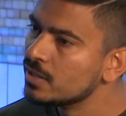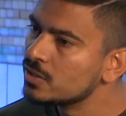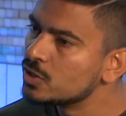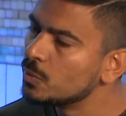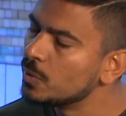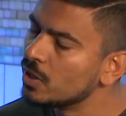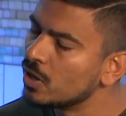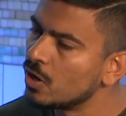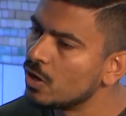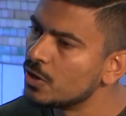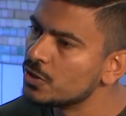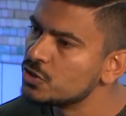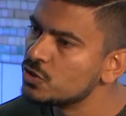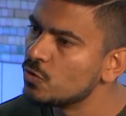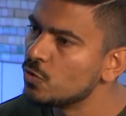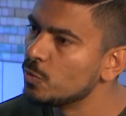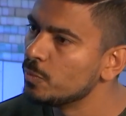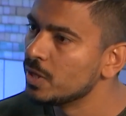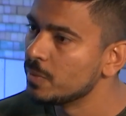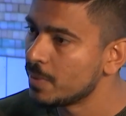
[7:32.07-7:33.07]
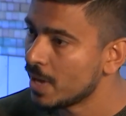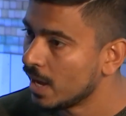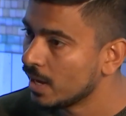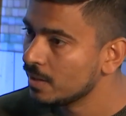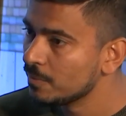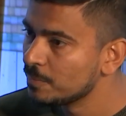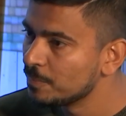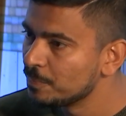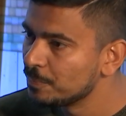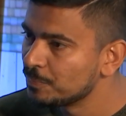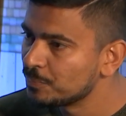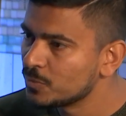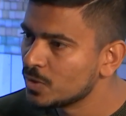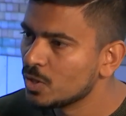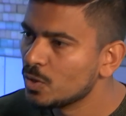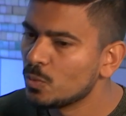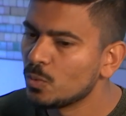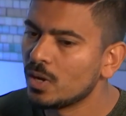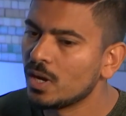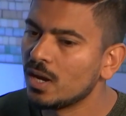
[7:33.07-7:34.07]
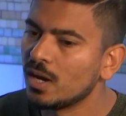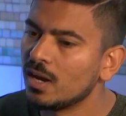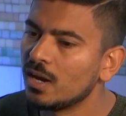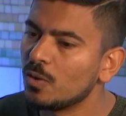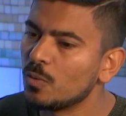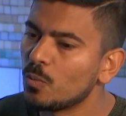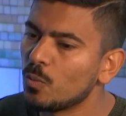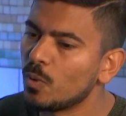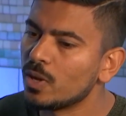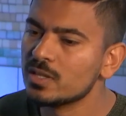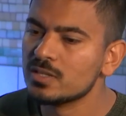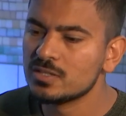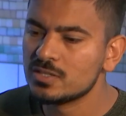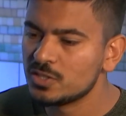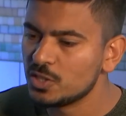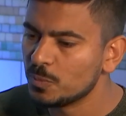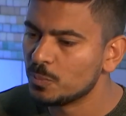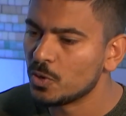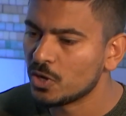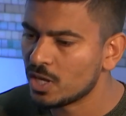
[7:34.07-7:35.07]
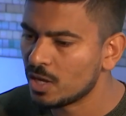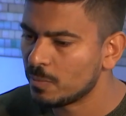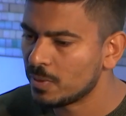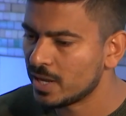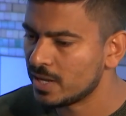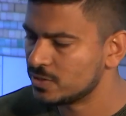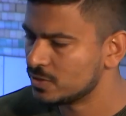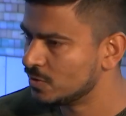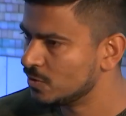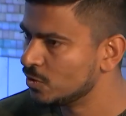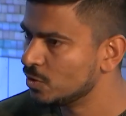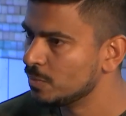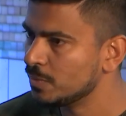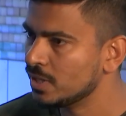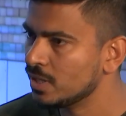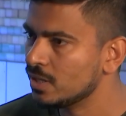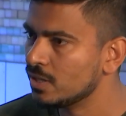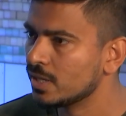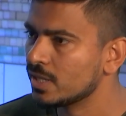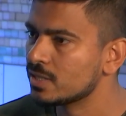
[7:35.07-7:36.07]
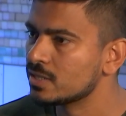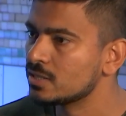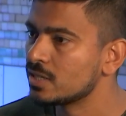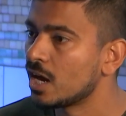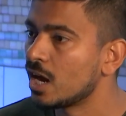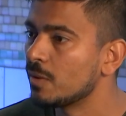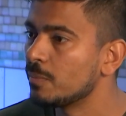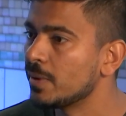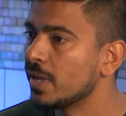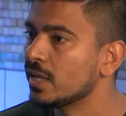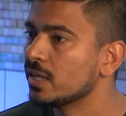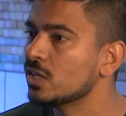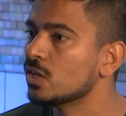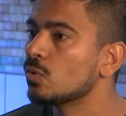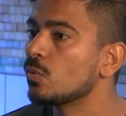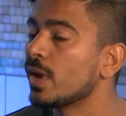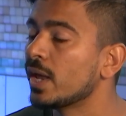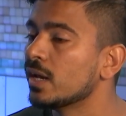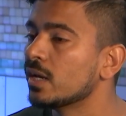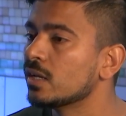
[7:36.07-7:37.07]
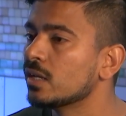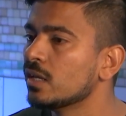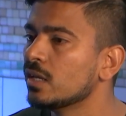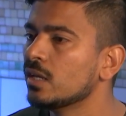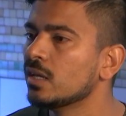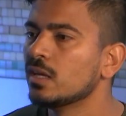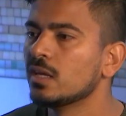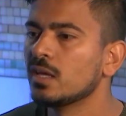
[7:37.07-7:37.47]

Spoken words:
So we launched Roomi Pay, where once you book a place on Roomi, you can start paying your rent